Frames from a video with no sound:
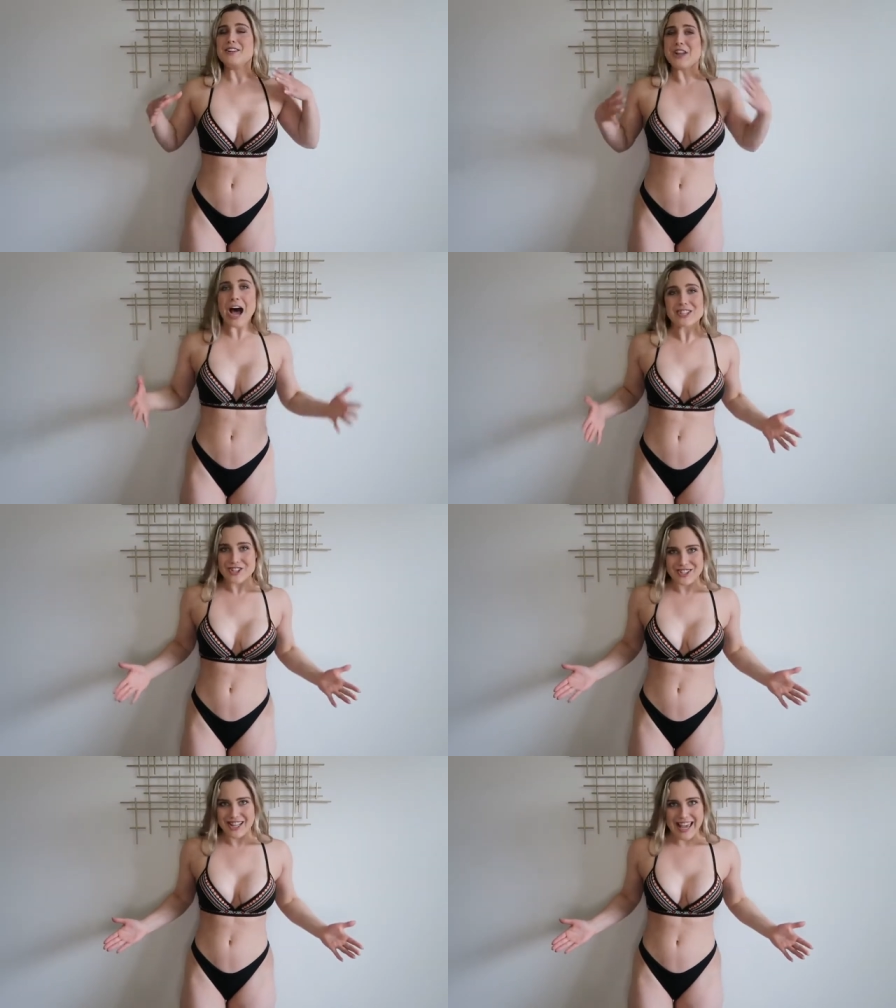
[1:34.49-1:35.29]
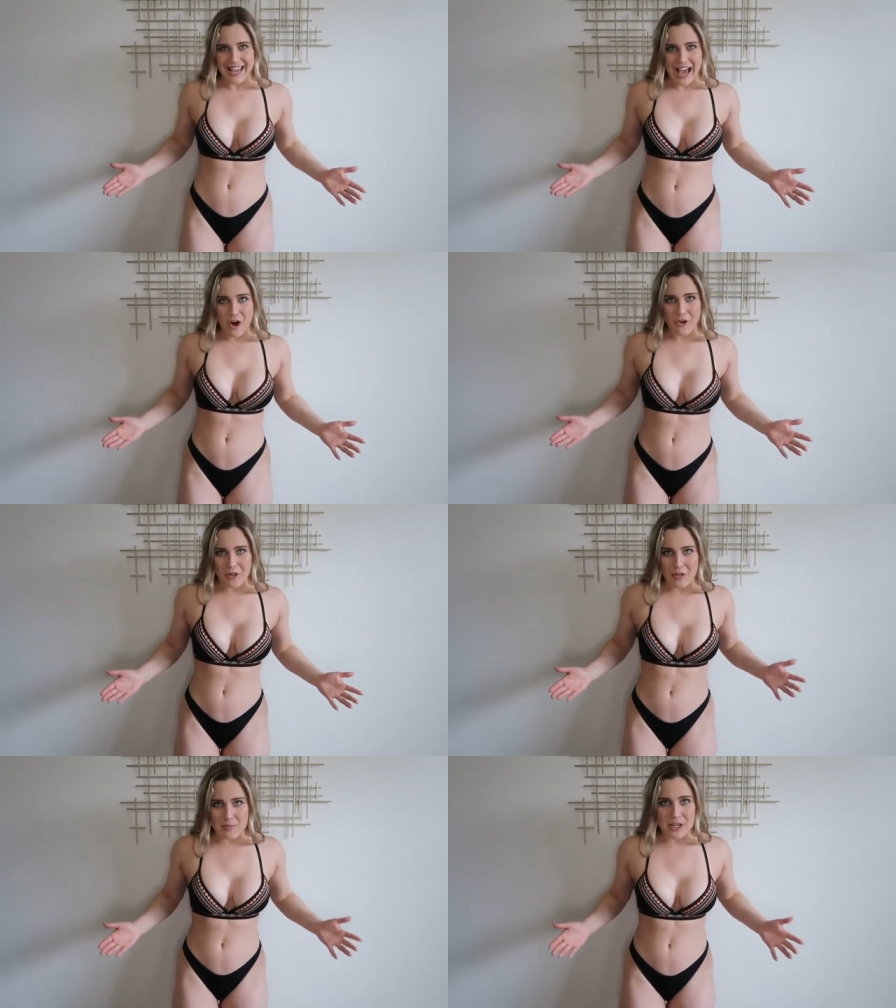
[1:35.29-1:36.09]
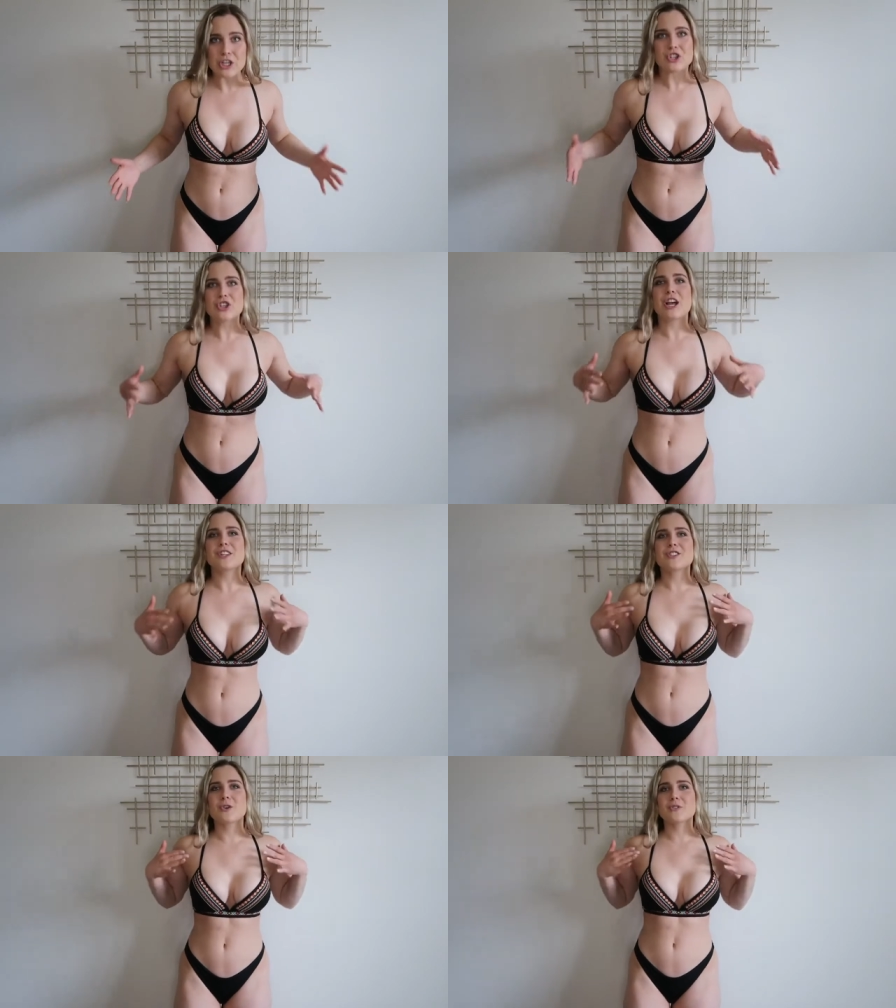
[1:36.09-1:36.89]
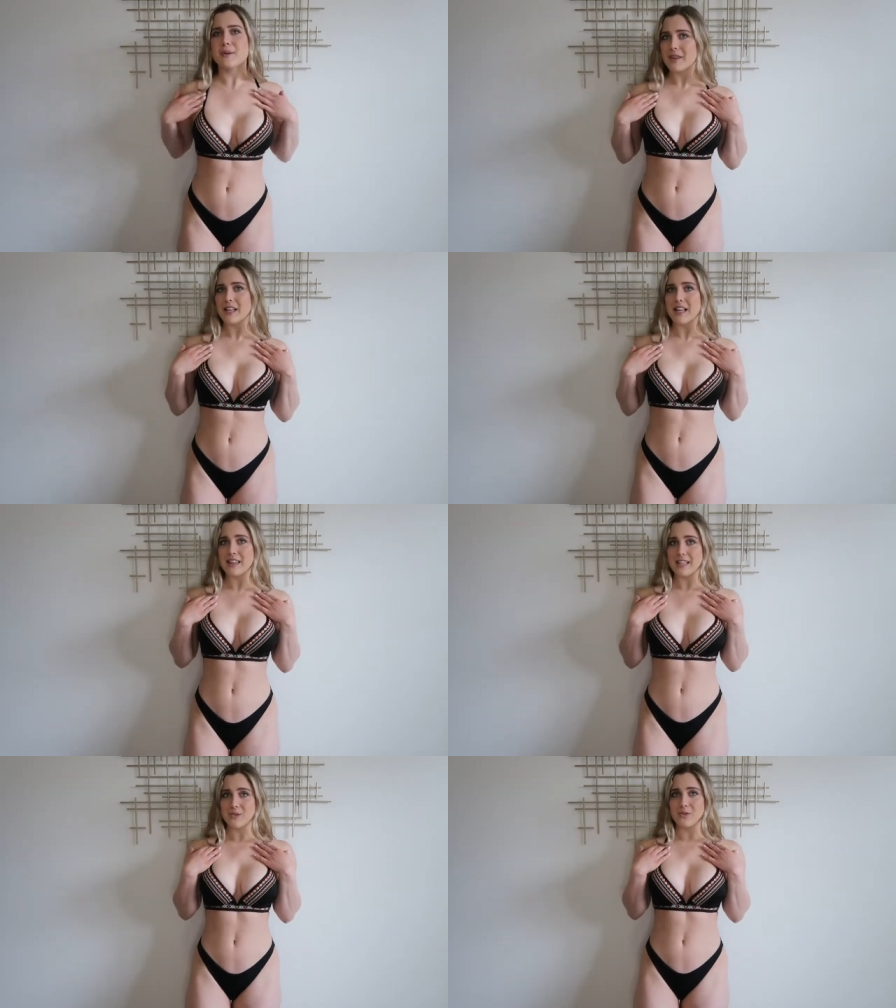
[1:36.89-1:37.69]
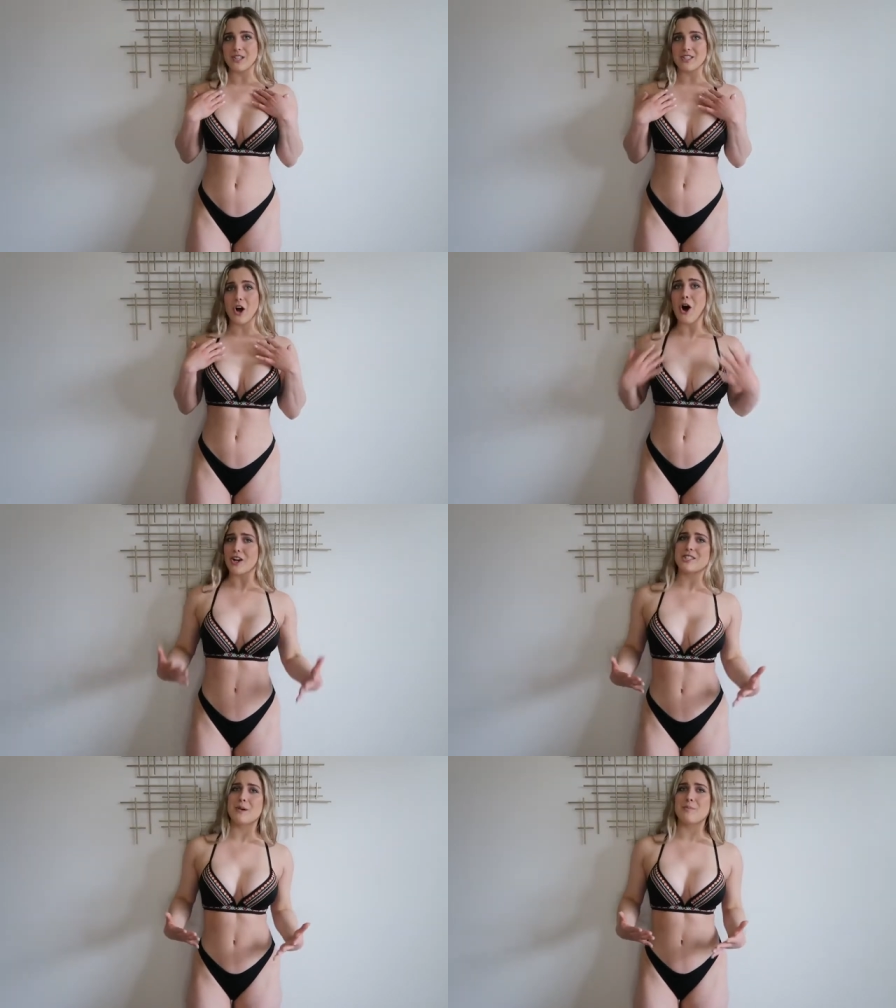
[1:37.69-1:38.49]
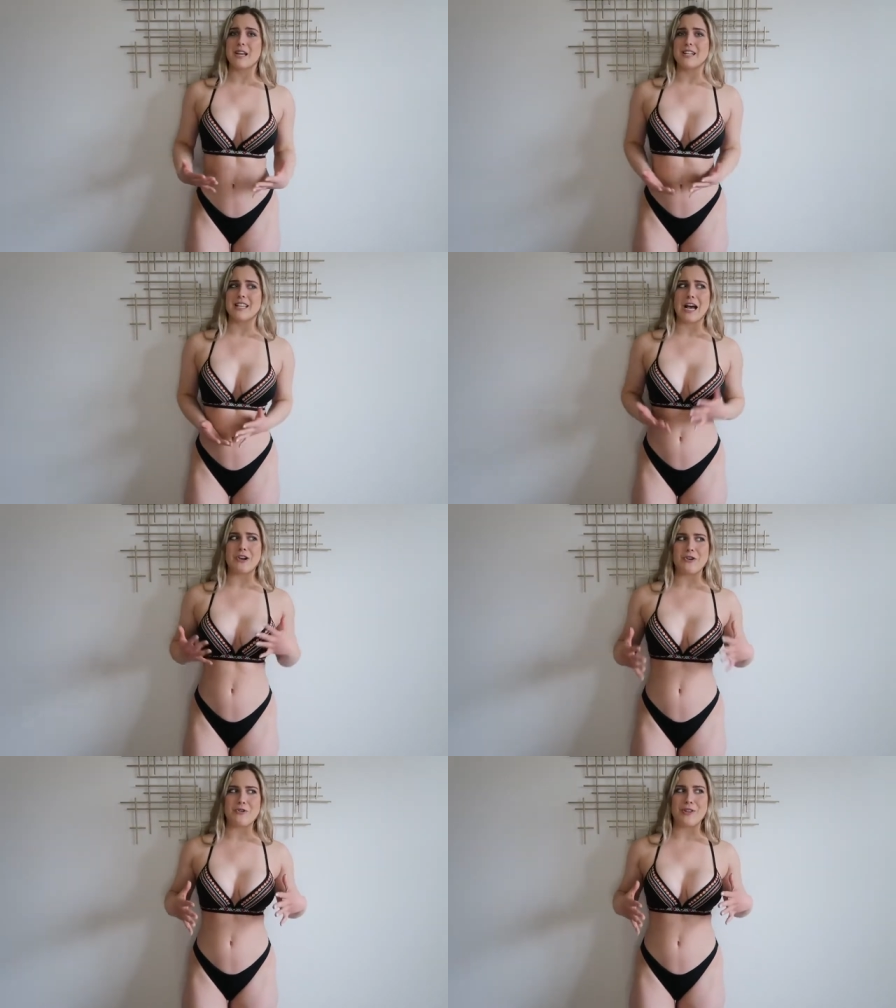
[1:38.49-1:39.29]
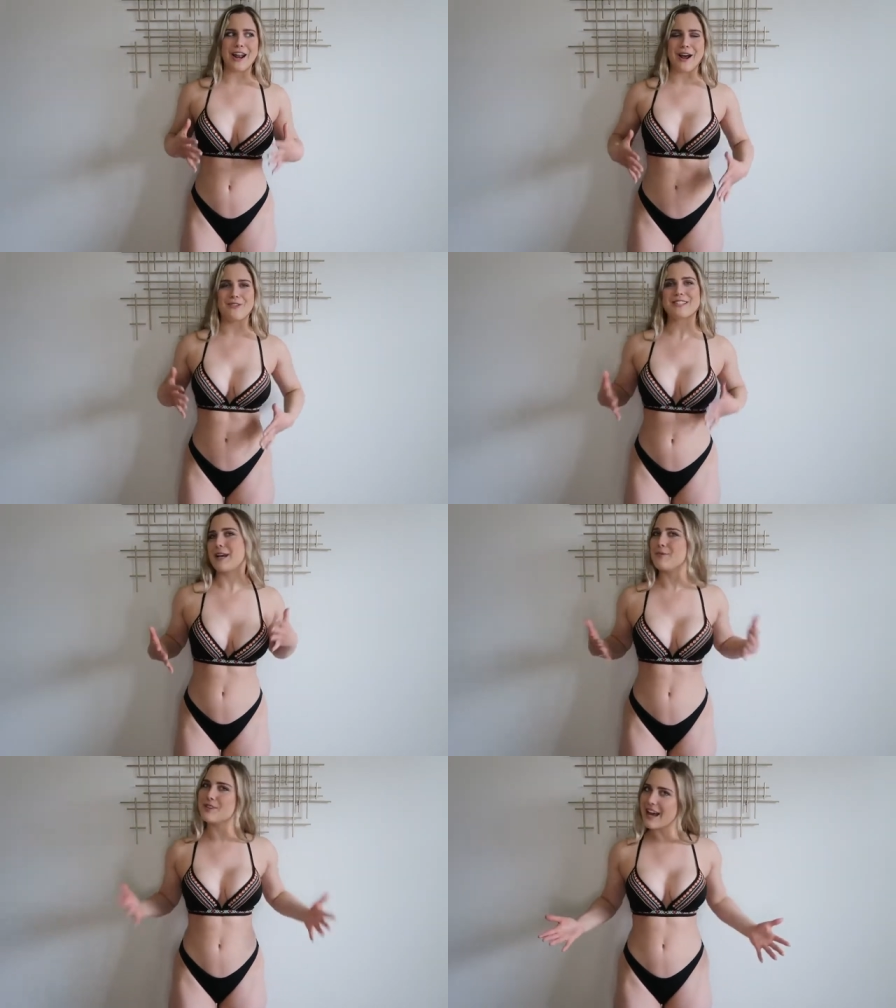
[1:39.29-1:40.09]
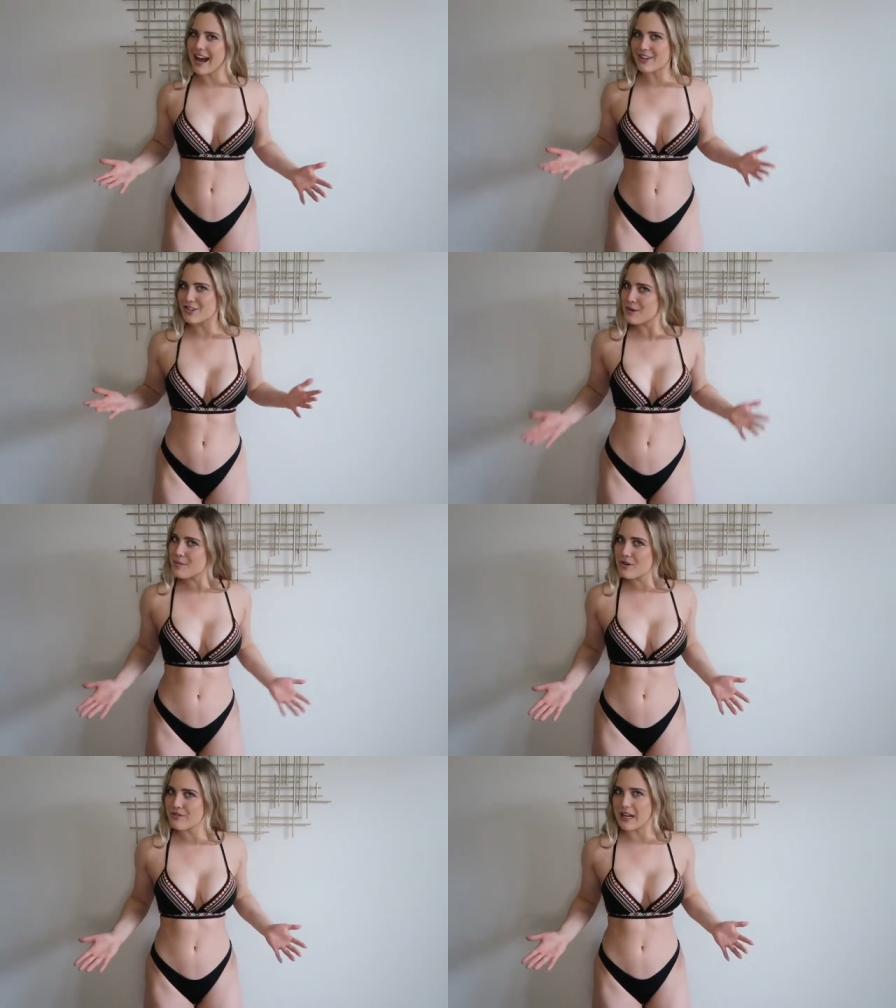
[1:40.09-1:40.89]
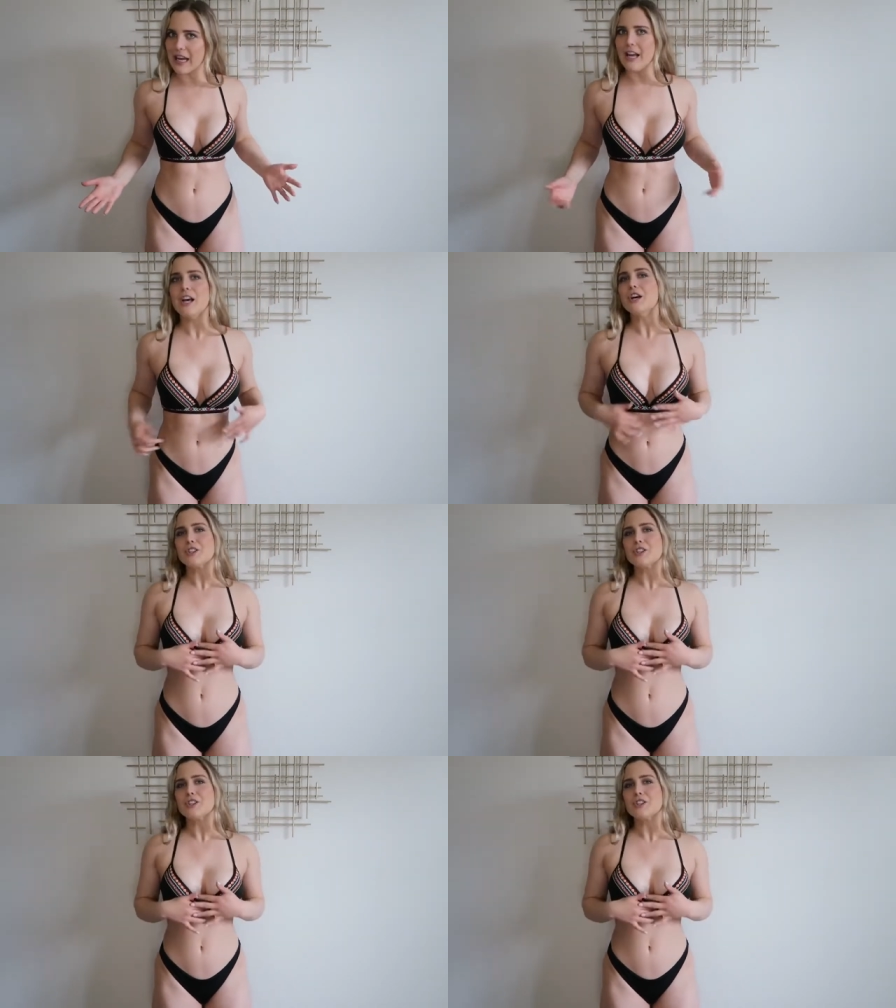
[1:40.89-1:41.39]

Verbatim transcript: not just laying out on the beach. And so something like this was awesome because I knew that I was able to actually move in it.